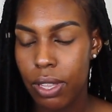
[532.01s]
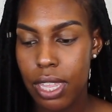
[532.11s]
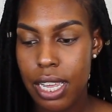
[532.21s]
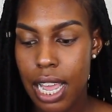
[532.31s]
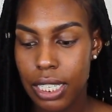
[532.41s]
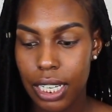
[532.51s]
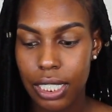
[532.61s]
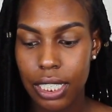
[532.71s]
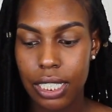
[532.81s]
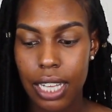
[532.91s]
The only thing that
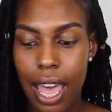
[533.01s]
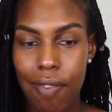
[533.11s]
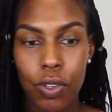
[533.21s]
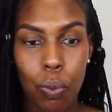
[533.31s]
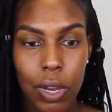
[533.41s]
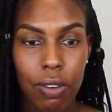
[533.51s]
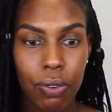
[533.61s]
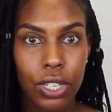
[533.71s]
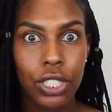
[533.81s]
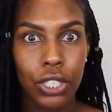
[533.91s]
sucks is I have to wait for it